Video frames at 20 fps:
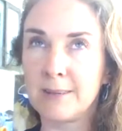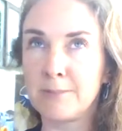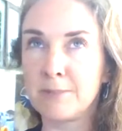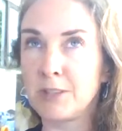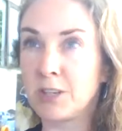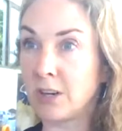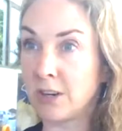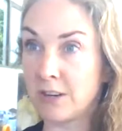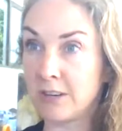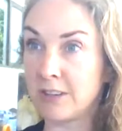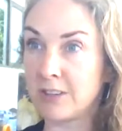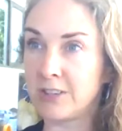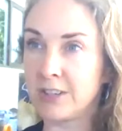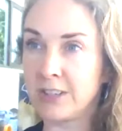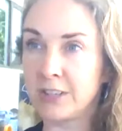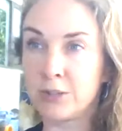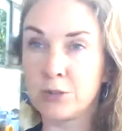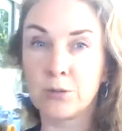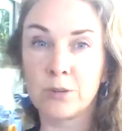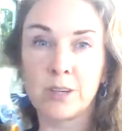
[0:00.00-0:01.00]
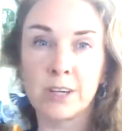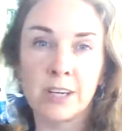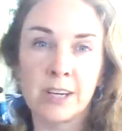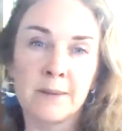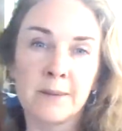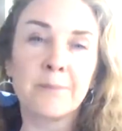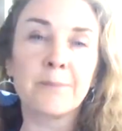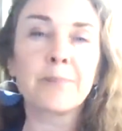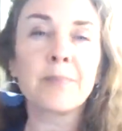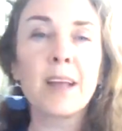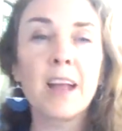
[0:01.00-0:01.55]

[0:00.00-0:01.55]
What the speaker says: Dark Retreats, Oregon.